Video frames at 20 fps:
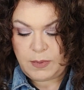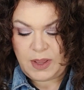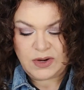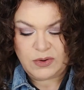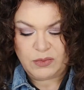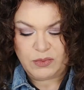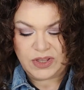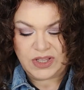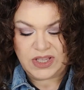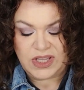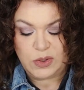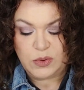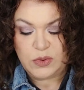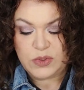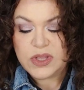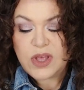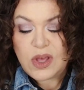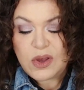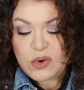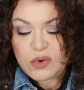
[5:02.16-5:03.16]
I don't really
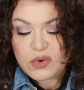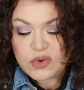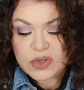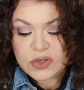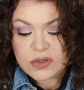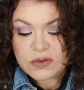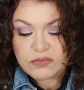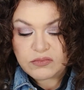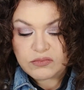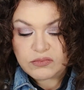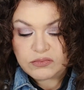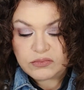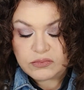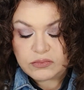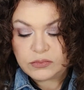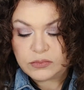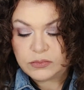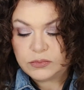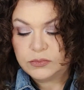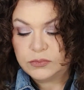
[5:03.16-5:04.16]
use those,
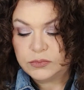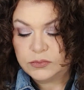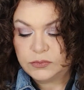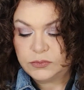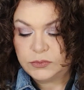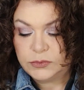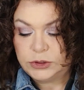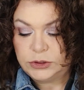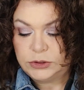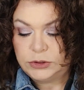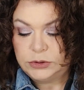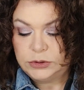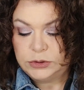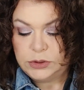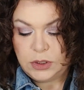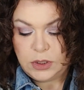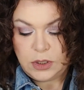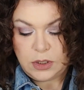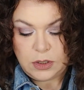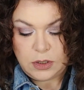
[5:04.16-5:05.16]

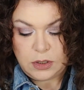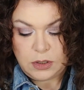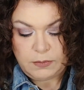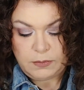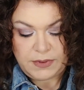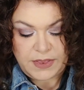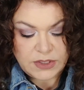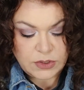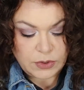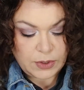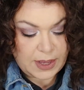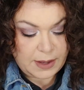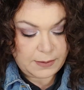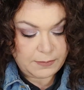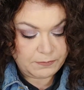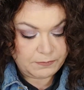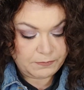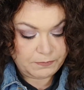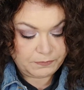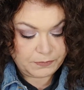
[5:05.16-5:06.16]
but that's okay.
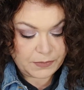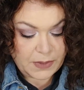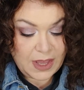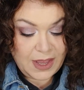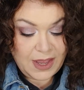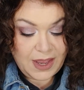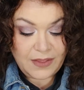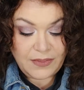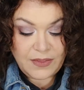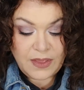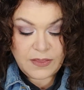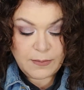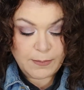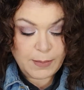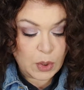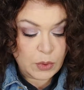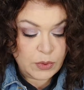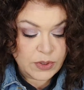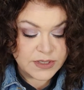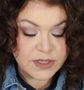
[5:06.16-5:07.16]
And then the
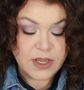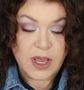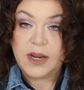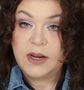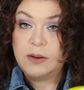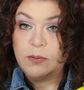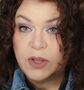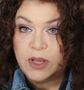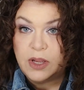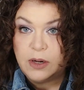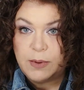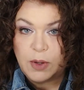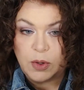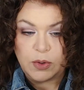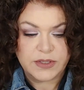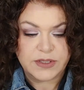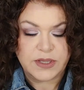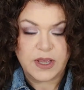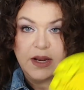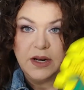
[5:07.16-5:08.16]
bonus item, we got a
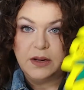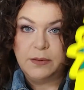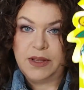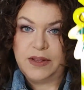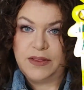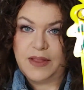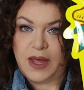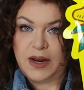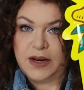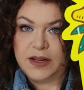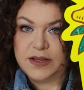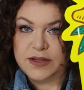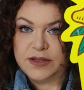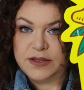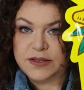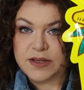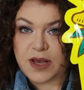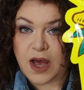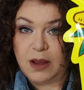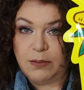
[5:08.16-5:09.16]
bonus item, and that
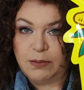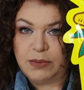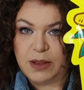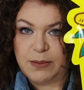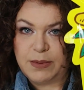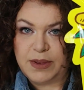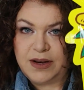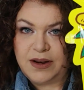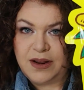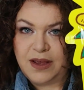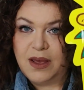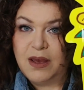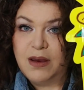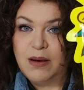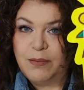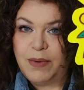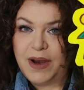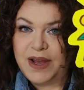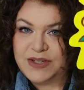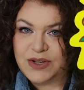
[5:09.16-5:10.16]
is I'm Lemon
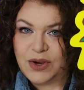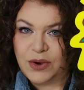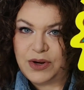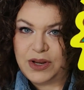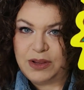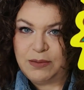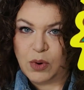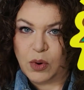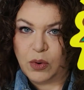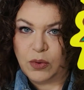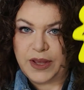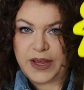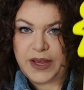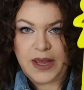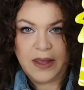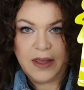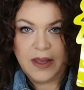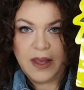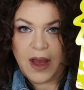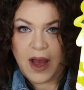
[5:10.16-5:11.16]
by Tony
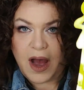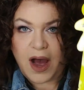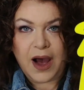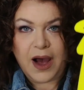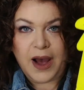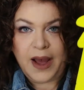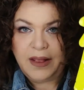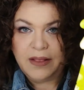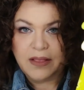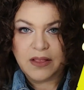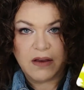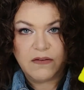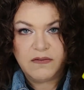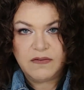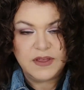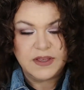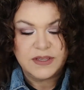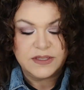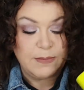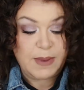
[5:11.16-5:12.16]
Moly. I
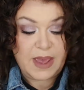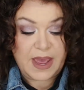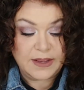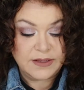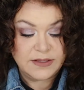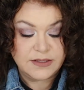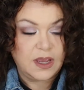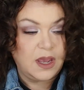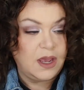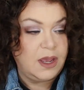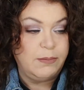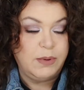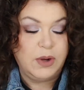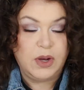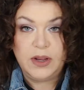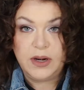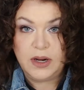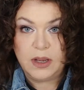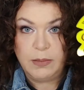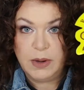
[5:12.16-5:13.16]
love this mask. I
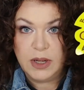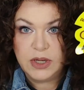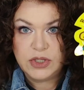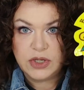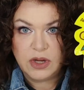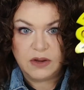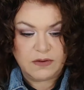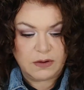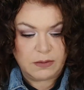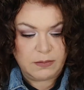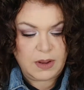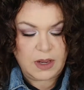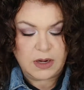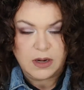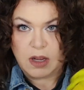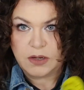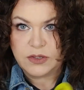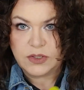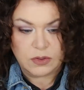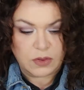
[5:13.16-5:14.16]
bought a bunch of them
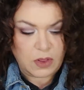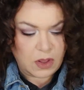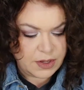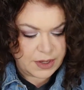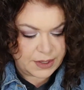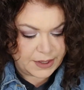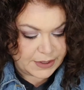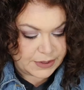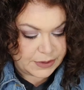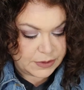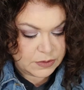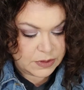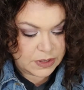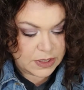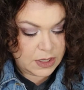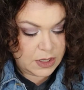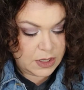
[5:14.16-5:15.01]
not too long ago.